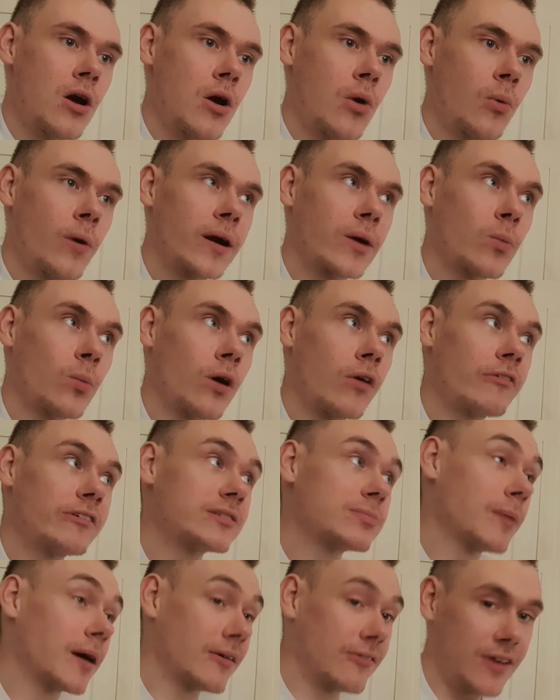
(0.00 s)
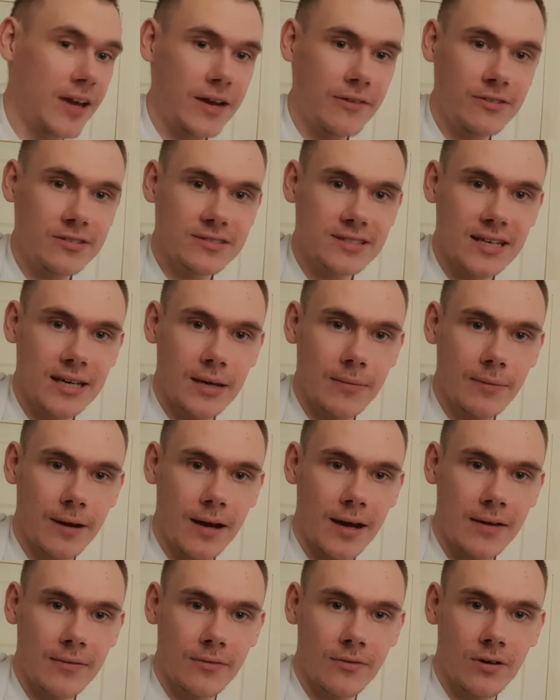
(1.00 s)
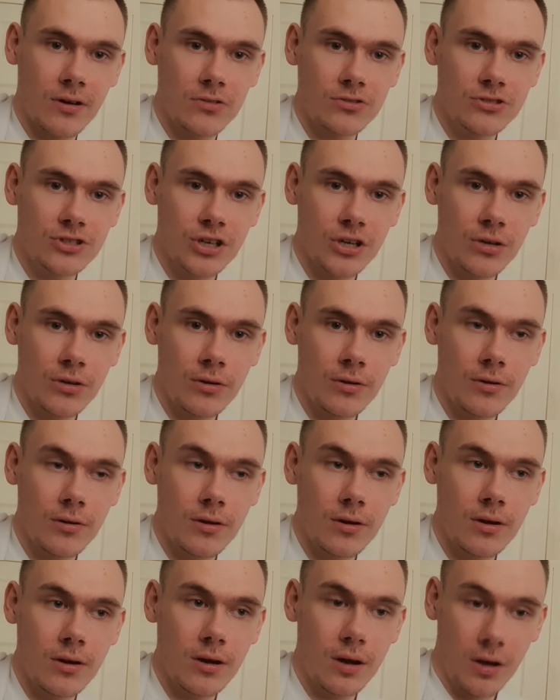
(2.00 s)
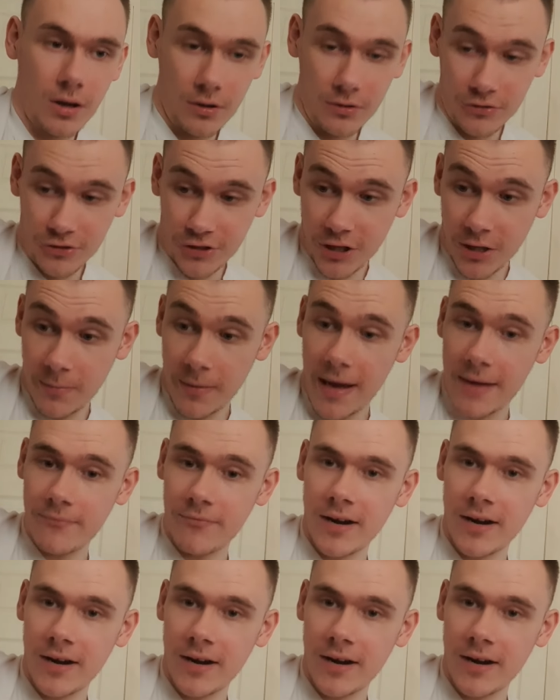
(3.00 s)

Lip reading: Wigan Warriors, my favourite team, have three main